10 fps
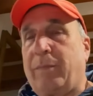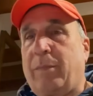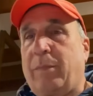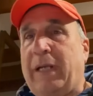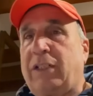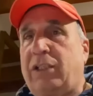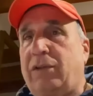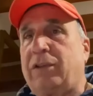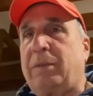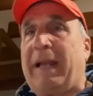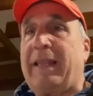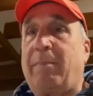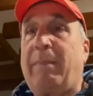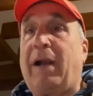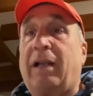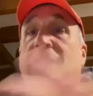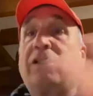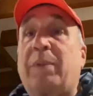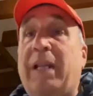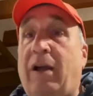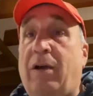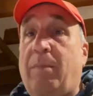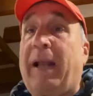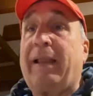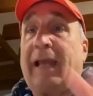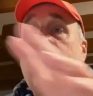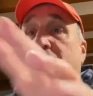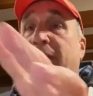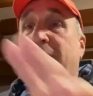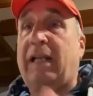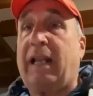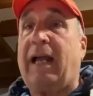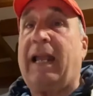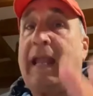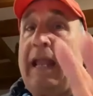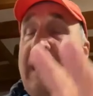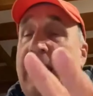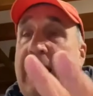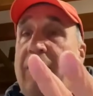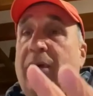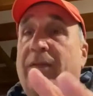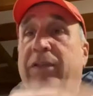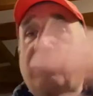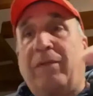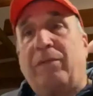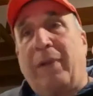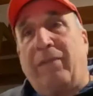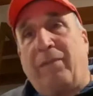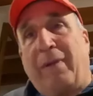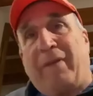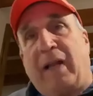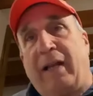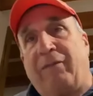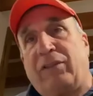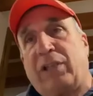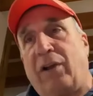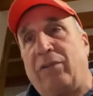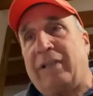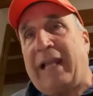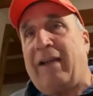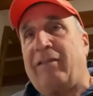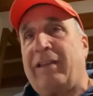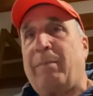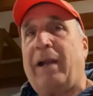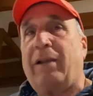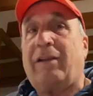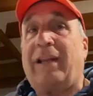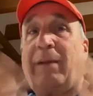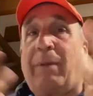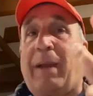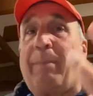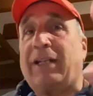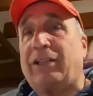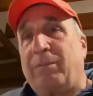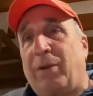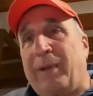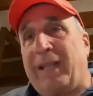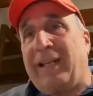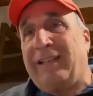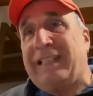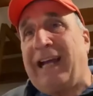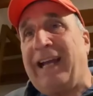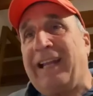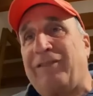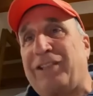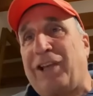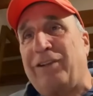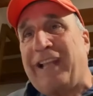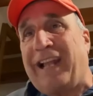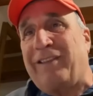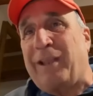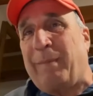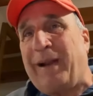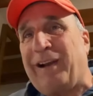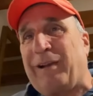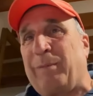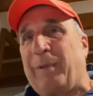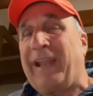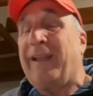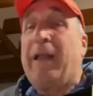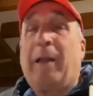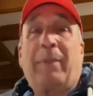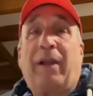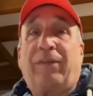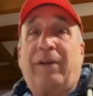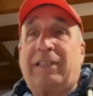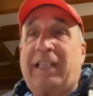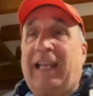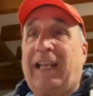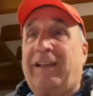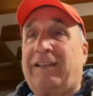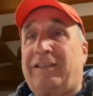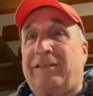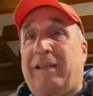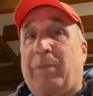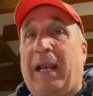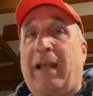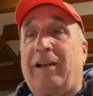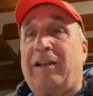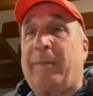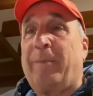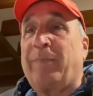when she talks about the Americans, we know about that. Chris and I, and all of us, we've kind of toned down the American. You can hear my passion, but we can kind of tone down the American way. My first thing when I heard